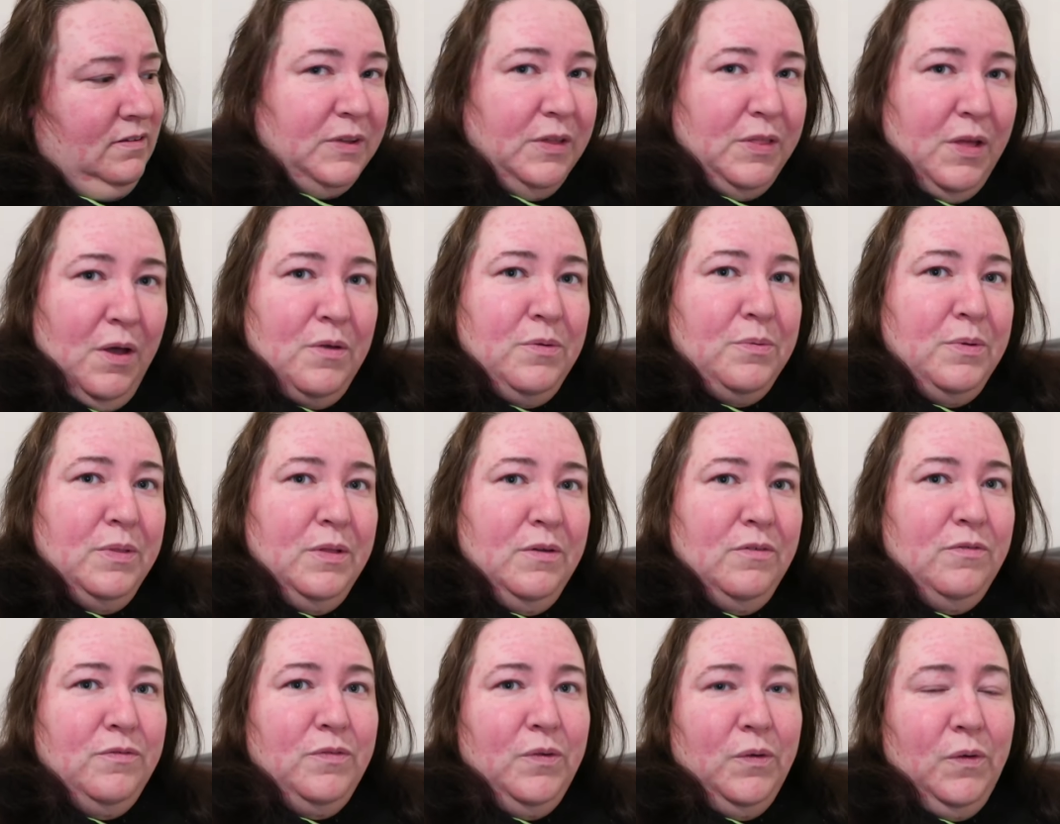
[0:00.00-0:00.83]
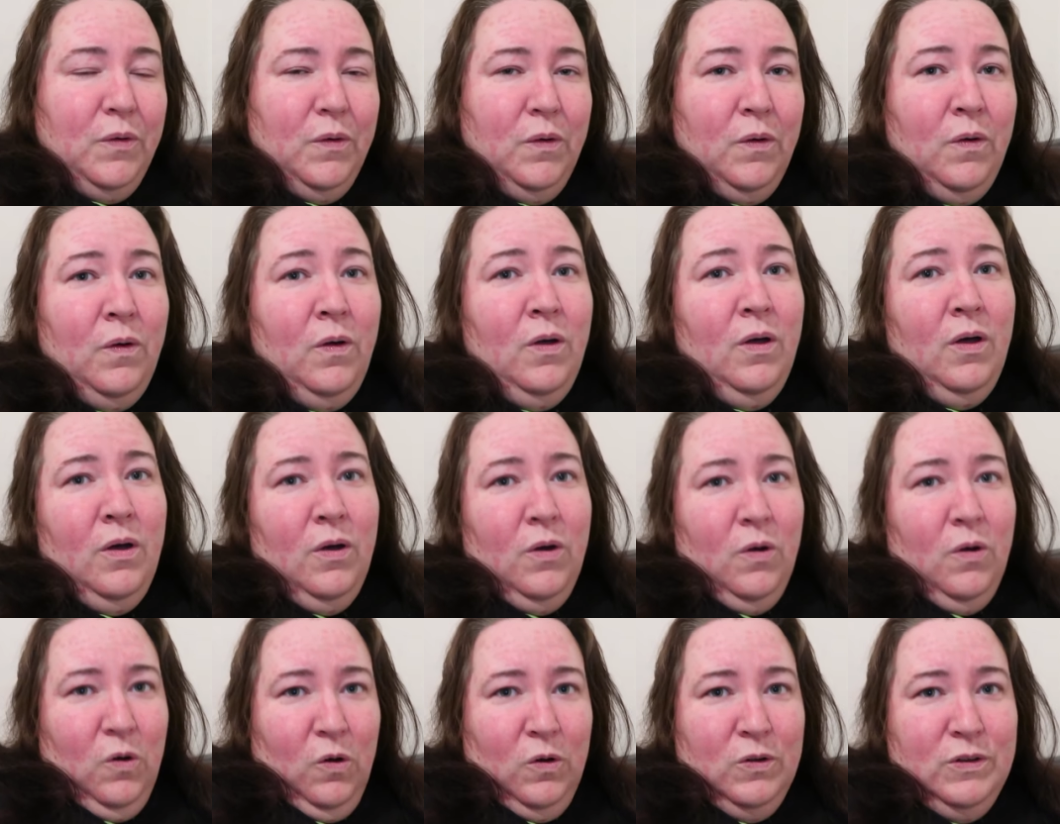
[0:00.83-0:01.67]
So those were the 4
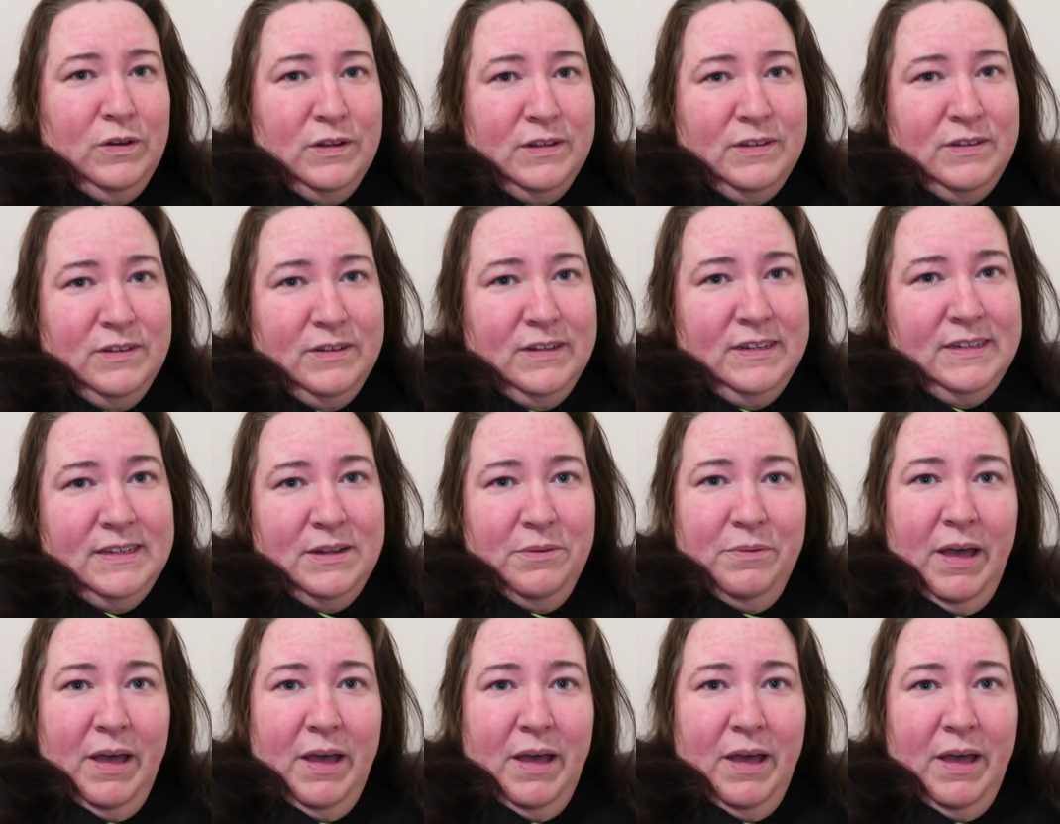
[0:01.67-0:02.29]
understudies